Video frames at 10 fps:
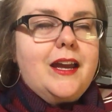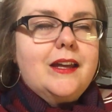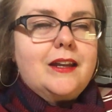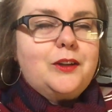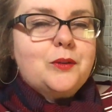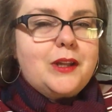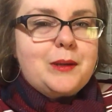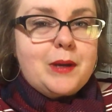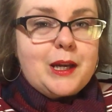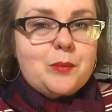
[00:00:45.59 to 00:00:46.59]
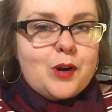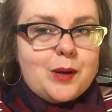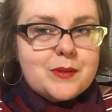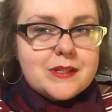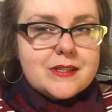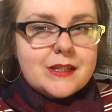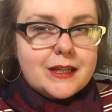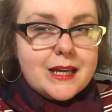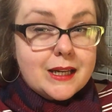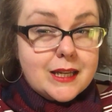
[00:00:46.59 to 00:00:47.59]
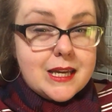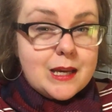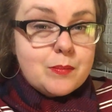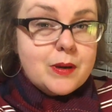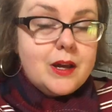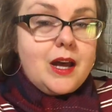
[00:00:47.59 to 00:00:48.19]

and I don't like making promises that I can't keep.